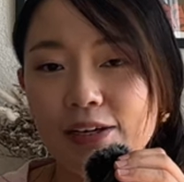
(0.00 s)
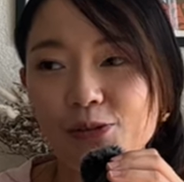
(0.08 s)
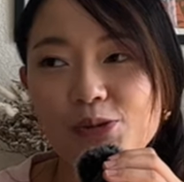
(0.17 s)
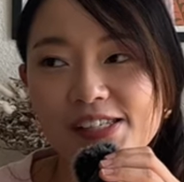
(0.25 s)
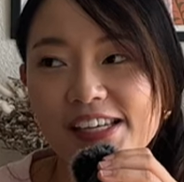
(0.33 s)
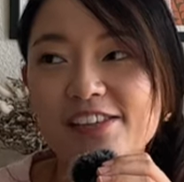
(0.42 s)
also
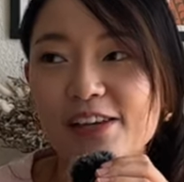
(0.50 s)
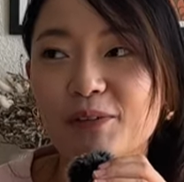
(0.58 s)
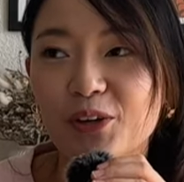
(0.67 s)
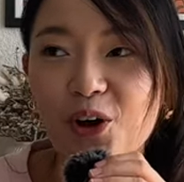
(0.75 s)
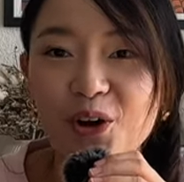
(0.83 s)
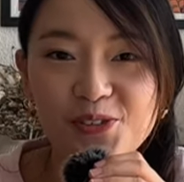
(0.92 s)
saves up the
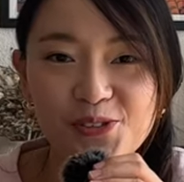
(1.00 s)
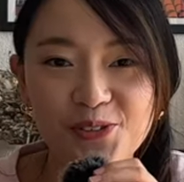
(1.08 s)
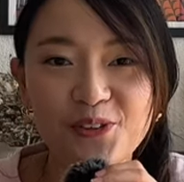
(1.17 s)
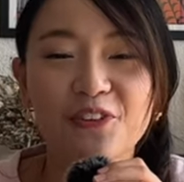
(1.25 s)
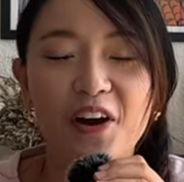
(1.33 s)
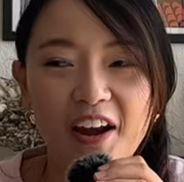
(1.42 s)
cost, you know,
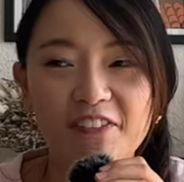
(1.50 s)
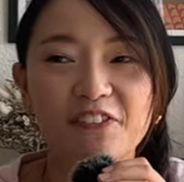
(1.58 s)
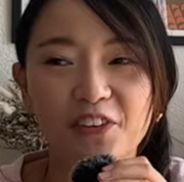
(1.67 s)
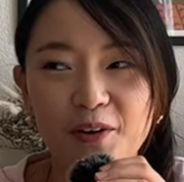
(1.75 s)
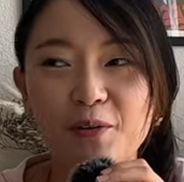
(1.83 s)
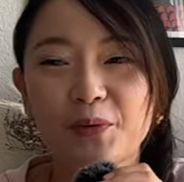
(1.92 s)
for
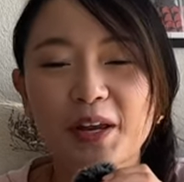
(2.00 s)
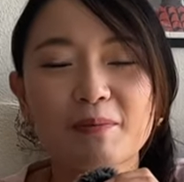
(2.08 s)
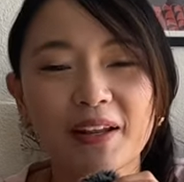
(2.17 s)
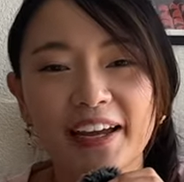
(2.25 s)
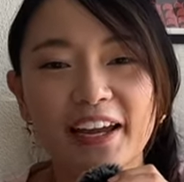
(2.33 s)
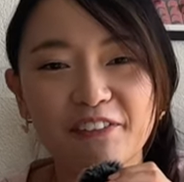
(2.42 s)

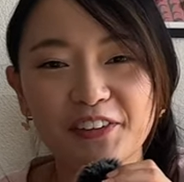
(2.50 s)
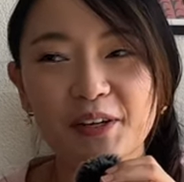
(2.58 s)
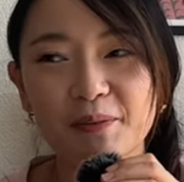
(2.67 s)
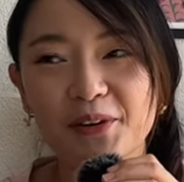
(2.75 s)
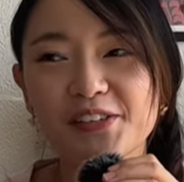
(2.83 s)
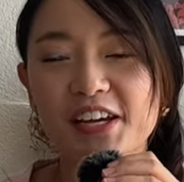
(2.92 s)
reapplying every year,
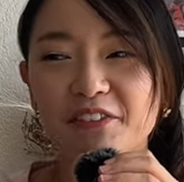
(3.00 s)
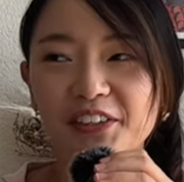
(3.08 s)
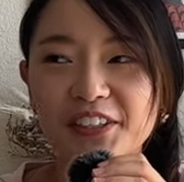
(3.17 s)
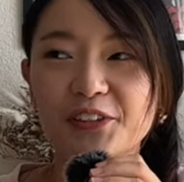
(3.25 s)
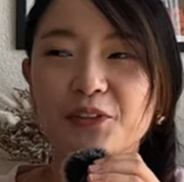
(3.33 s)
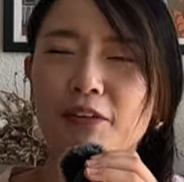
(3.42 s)
because every
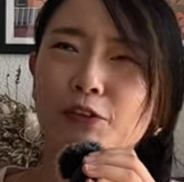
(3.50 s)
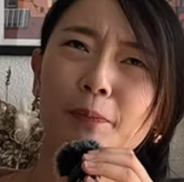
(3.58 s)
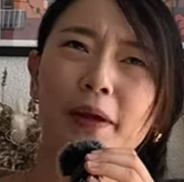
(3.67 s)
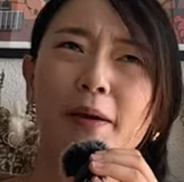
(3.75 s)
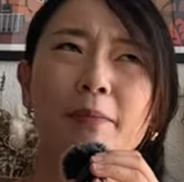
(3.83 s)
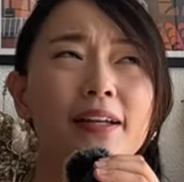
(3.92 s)
year you have to
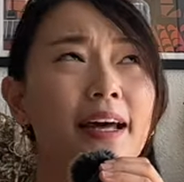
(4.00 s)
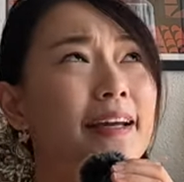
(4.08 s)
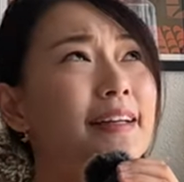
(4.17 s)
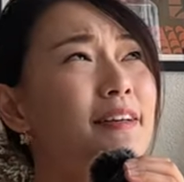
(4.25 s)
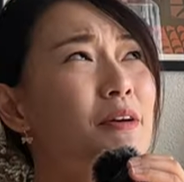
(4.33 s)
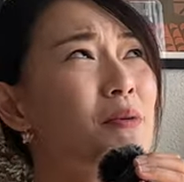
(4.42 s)
pay about, like, I
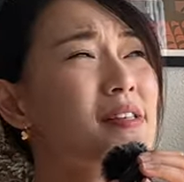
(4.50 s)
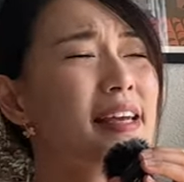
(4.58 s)
think it was